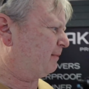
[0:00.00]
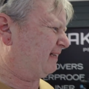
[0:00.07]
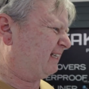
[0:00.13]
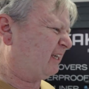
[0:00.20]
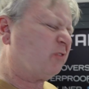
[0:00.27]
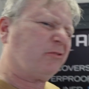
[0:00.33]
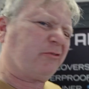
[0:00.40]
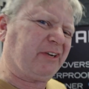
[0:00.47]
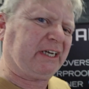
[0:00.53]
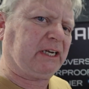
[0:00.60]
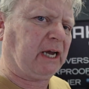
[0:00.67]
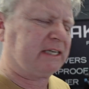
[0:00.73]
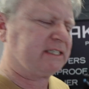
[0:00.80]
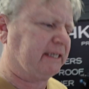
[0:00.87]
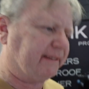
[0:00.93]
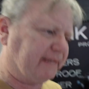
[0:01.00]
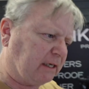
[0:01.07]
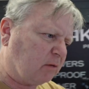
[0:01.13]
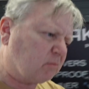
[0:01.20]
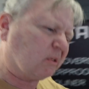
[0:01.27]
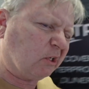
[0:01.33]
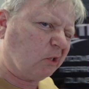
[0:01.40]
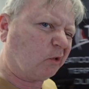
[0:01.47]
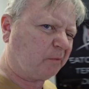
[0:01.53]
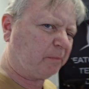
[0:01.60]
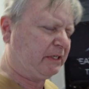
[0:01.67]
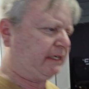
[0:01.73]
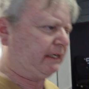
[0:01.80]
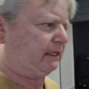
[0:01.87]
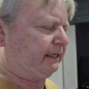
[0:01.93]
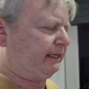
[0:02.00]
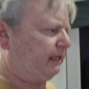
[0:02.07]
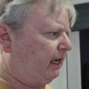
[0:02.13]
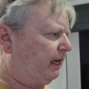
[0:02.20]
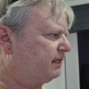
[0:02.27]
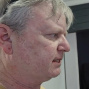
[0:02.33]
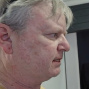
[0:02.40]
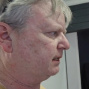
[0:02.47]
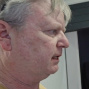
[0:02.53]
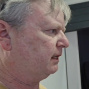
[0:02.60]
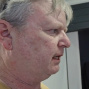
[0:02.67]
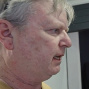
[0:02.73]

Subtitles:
but they don't fit nicely and they don't look particularly nice.